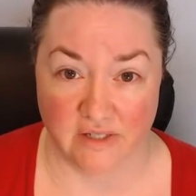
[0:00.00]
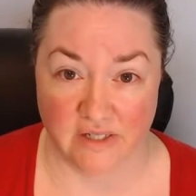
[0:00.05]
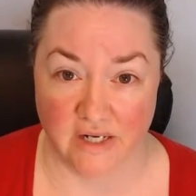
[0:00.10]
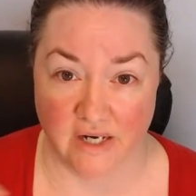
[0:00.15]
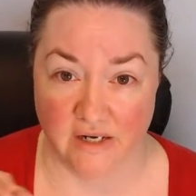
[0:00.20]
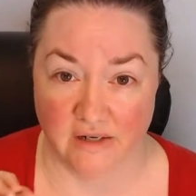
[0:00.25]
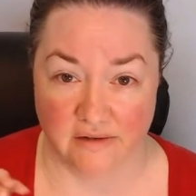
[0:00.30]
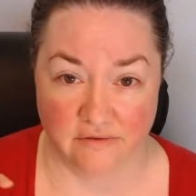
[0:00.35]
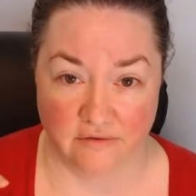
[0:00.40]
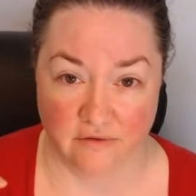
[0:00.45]

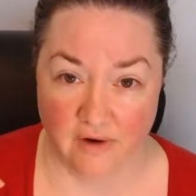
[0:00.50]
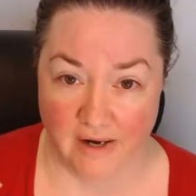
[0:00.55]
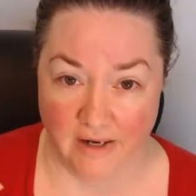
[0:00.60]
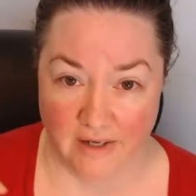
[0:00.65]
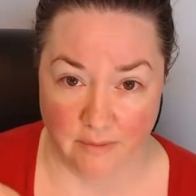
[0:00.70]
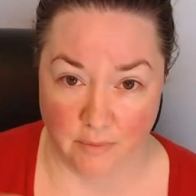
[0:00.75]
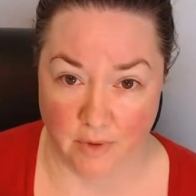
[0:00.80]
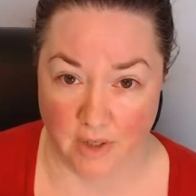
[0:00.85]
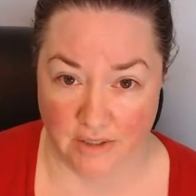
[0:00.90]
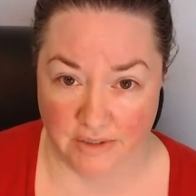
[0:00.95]
kind of
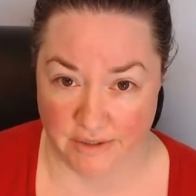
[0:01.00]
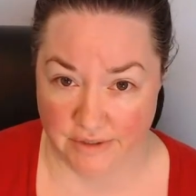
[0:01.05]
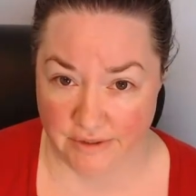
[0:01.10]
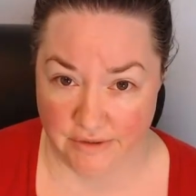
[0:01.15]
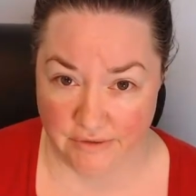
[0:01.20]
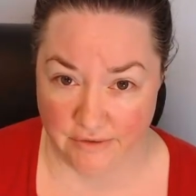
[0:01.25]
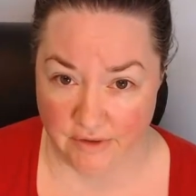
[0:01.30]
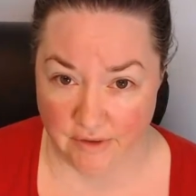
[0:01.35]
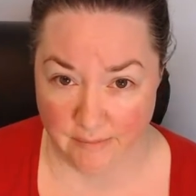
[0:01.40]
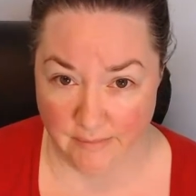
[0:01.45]
writing project
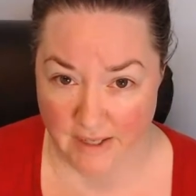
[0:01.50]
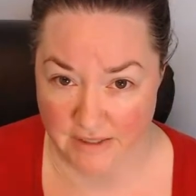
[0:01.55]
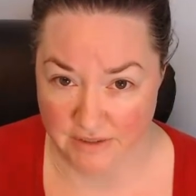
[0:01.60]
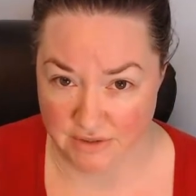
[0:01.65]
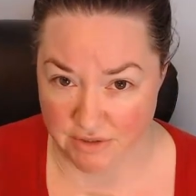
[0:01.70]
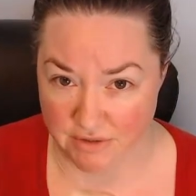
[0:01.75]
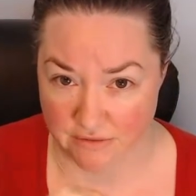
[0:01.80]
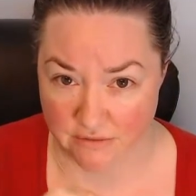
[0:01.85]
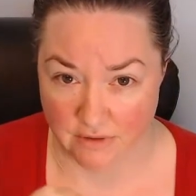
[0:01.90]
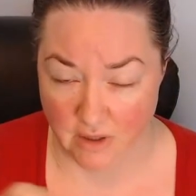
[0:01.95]
you could
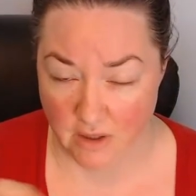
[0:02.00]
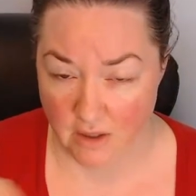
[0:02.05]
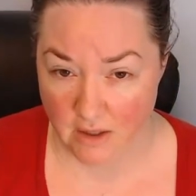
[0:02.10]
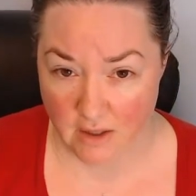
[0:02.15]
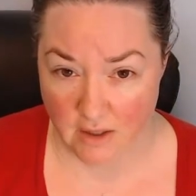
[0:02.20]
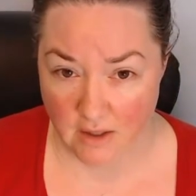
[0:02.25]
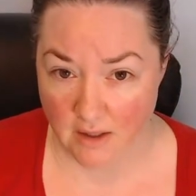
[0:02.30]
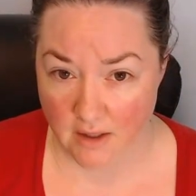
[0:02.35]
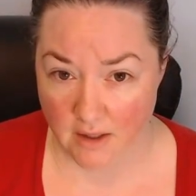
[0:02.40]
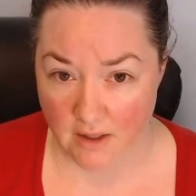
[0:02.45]
imagine,
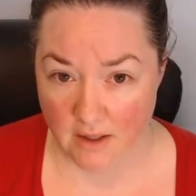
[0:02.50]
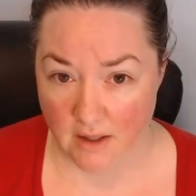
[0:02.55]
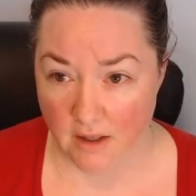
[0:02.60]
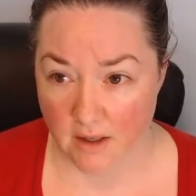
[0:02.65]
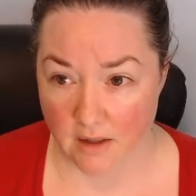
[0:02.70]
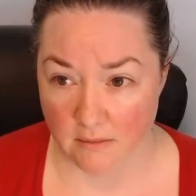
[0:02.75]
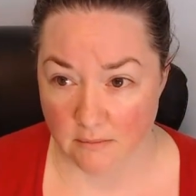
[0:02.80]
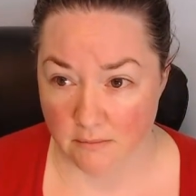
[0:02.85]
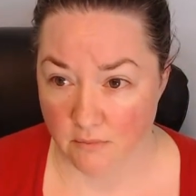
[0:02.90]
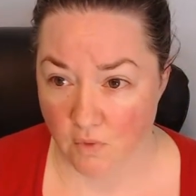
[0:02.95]

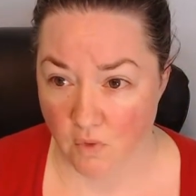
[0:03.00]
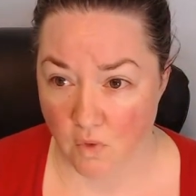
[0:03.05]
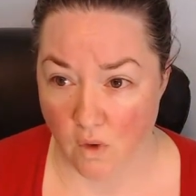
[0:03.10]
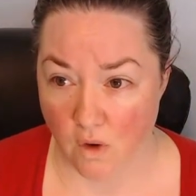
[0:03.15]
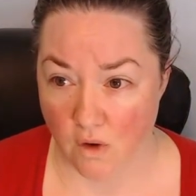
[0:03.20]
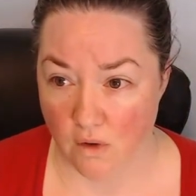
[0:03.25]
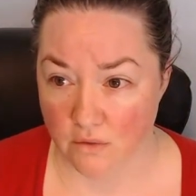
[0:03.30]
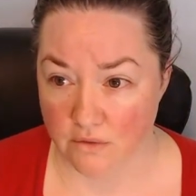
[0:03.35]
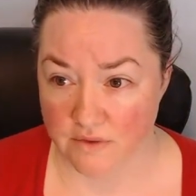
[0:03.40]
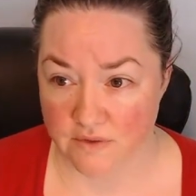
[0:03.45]
uh,
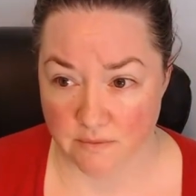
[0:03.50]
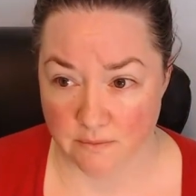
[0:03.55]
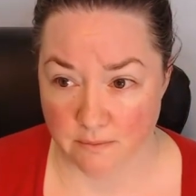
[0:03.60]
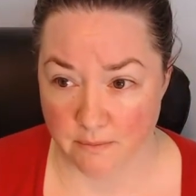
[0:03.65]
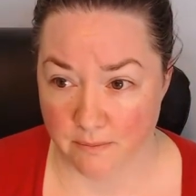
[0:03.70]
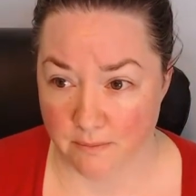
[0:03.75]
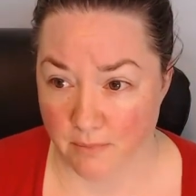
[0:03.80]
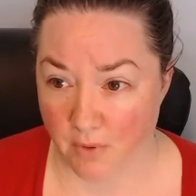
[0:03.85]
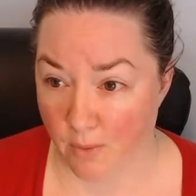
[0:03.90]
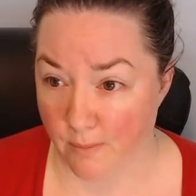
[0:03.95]
quotes
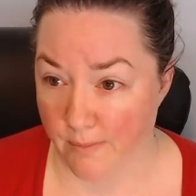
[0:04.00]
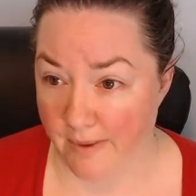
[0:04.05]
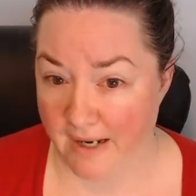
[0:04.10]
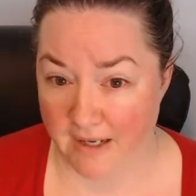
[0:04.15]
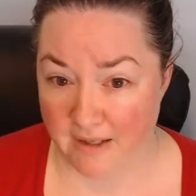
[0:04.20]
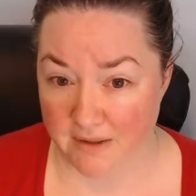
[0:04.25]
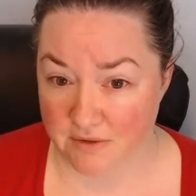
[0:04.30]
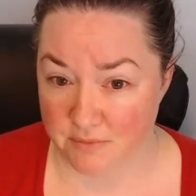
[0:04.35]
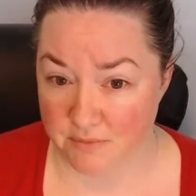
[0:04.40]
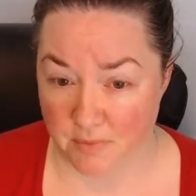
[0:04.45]
per
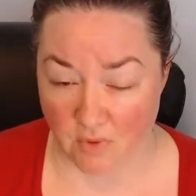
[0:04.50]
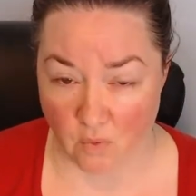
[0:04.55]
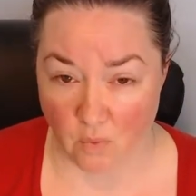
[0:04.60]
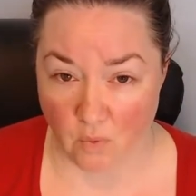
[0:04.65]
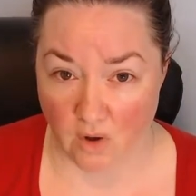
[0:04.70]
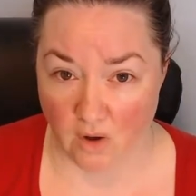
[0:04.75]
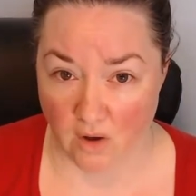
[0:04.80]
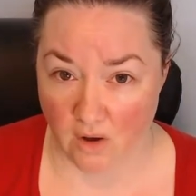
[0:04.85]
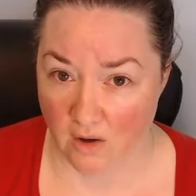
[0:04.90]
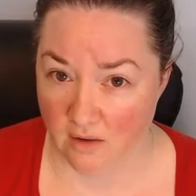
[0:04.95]
page per
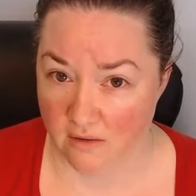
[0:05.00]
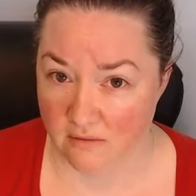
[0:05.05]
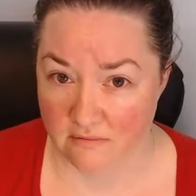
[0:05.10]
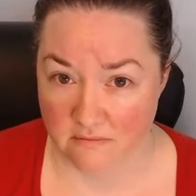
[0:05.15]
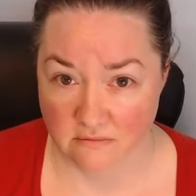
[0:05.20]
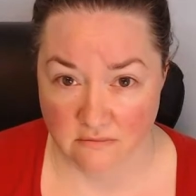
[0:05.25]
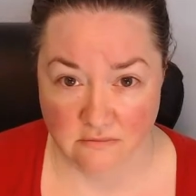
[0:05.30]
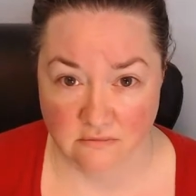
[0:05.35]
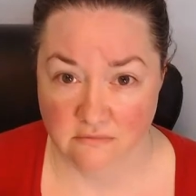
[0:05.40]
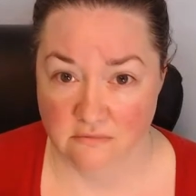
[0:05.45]
word,
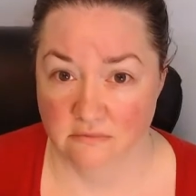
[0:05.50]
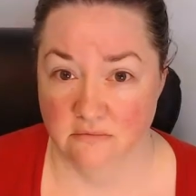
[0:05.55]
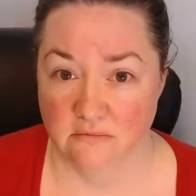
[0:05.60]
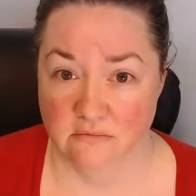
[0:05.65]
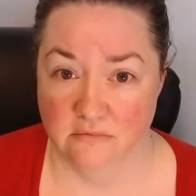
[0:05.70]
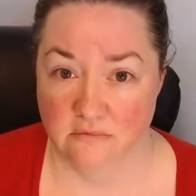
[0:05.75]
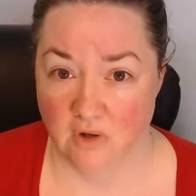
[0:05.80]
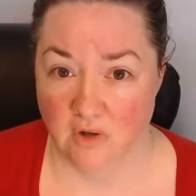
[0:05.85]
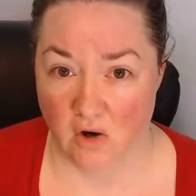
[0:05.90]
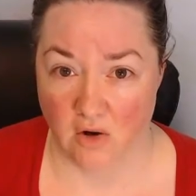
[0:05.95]

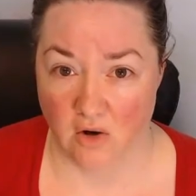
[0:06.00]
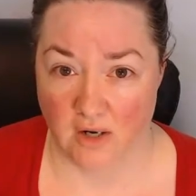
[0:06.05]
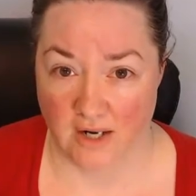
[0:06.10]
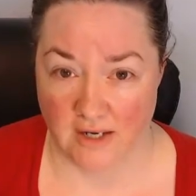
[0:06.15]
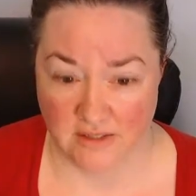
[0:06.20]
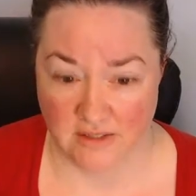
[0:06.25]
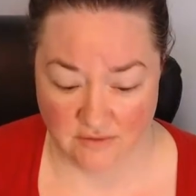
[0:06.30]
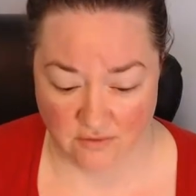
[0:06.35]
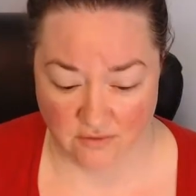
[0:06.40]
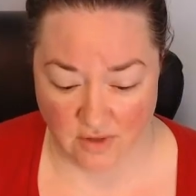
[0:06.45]
all
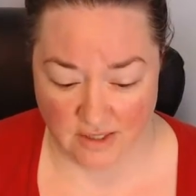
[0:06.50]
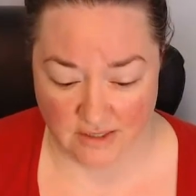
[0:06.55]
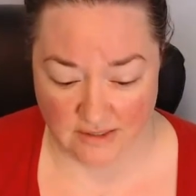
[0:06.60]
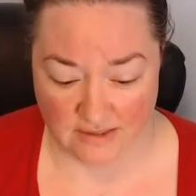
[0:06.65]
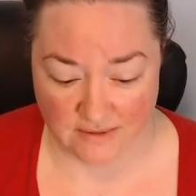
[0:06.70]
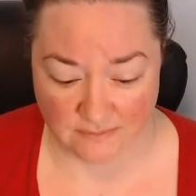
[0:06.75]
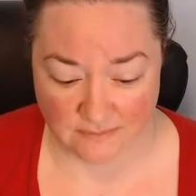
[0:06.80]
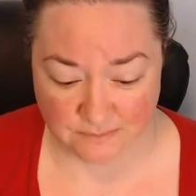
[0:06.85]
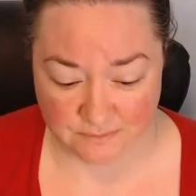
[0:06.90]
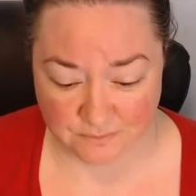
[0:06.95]
kinds of
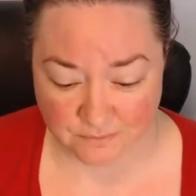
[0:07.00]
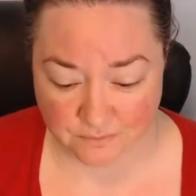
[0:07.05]
rates.